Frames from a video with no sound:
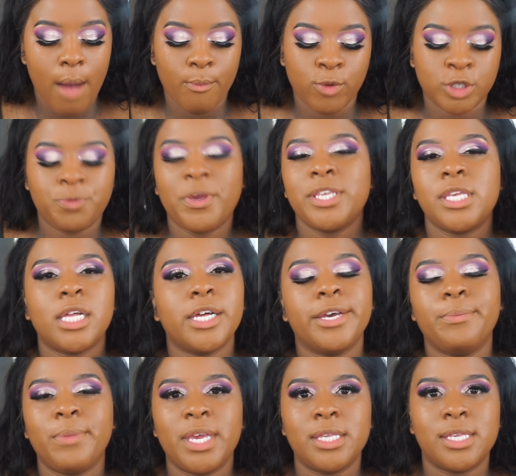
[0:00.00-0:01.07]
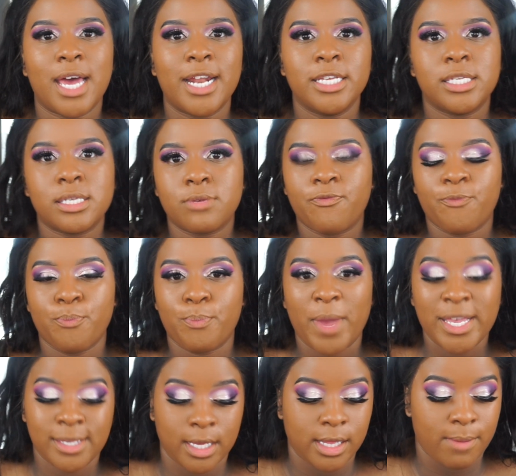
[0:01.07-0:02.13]
which basically means that it's
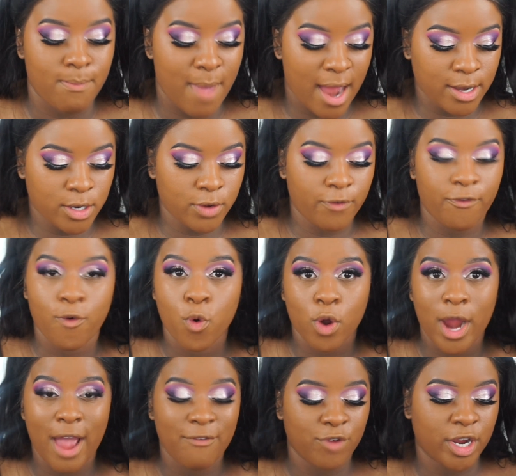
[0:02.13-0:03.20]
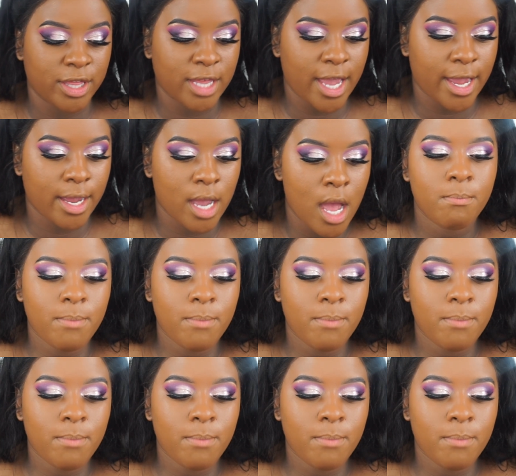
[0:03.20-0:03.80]
basically meant for everything.